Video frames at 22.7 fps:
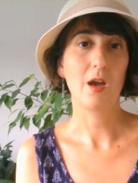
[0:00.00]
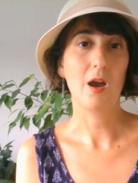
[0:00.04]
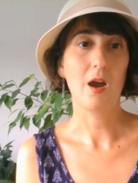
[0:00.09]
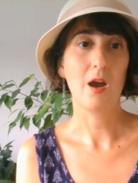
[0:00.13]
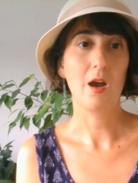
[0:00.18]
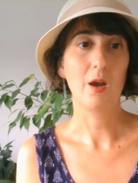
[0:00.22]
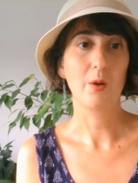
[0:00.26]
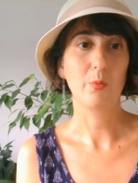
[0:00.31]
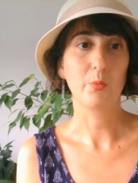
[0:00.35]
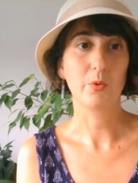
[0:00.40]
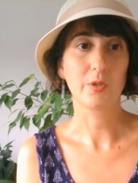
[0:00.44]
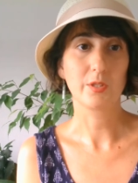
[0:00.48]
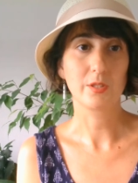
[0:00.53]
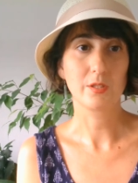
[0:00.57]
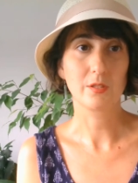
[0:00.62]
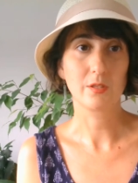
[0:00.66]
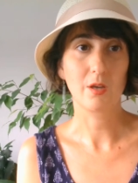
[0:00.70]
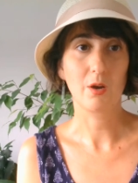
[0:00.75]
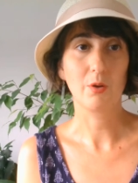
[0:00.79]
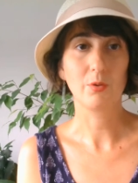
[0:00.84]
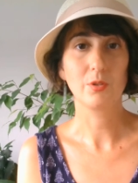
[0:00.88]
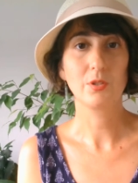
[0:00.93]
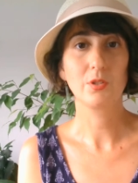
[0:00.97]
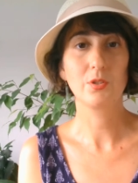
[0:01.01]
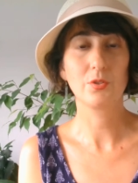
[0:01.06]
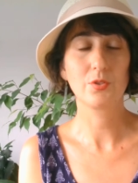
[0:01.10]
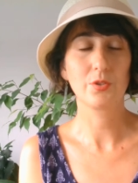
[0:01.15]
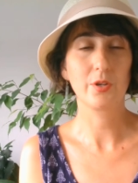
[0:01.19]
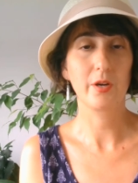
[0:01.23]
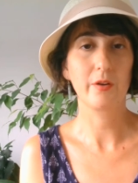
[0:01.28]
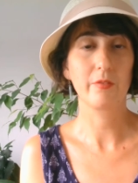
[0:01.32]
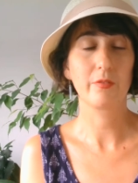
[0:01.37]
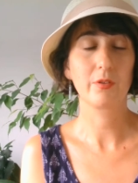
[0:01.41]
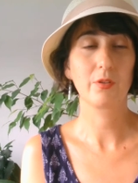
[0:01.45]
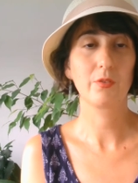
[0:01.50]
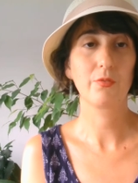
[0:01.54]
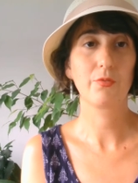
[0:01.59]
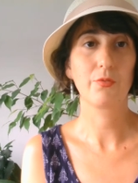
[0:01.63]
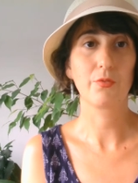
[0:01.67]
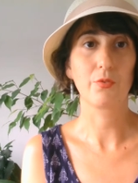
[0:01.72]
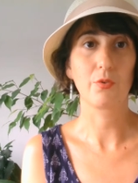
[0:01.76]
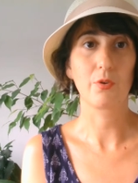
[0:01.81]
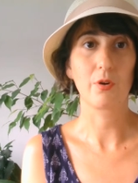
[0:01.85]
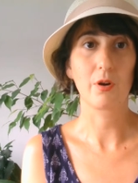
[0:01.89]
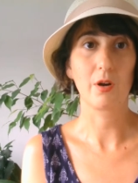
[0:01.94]
I was going to travel
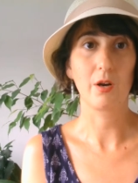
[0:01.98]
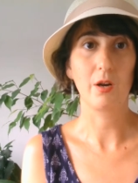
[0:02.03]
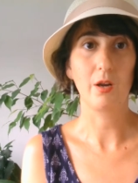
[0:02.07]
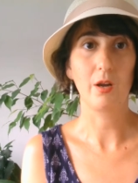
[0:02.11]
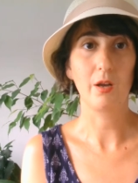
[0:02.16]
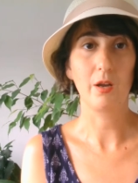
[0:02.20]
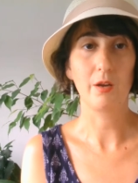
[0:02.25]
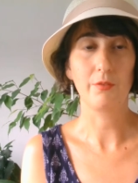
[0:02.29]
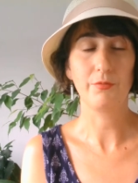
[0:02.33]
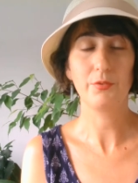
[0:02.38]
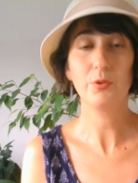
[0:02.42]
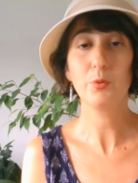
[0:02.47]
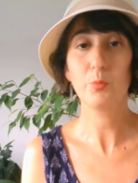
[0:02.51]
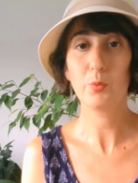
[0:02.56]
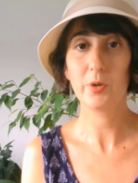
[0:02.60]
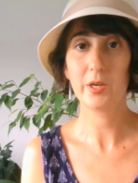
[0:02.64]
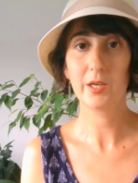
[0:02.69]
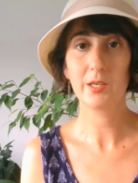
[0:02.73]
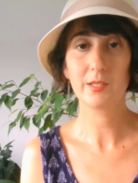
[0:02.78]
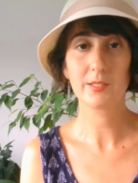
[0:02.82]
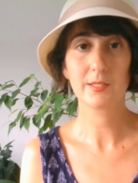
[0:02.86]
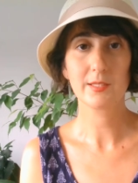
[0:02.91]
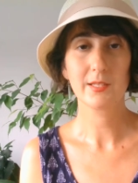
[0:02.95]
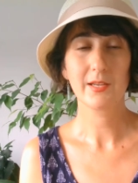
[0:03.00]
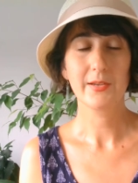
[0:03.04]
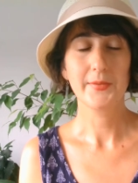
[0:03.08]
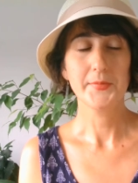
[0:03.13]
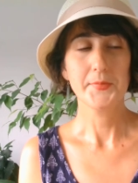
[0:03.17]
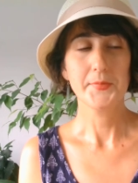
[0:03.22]
for a few weeks.